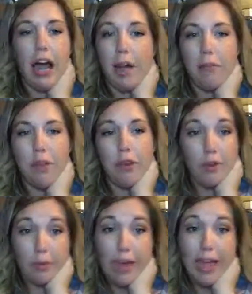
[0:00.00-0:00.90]

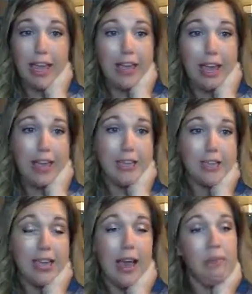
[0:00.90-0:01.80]
you're right. That
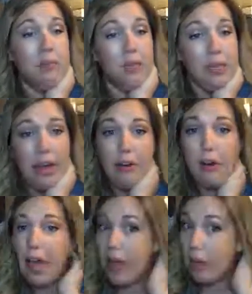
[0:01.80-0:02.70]
is absolutely not
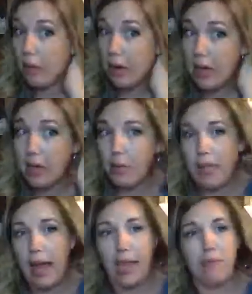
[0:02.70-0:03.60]
okay. You are an
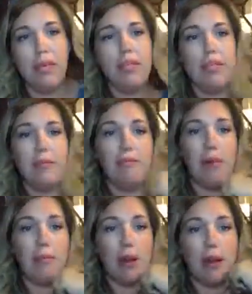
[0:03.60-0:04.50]
equal IEP team
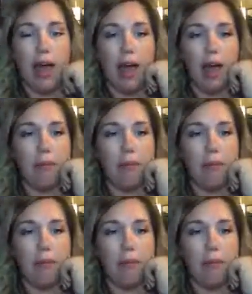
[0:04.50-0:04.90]
member.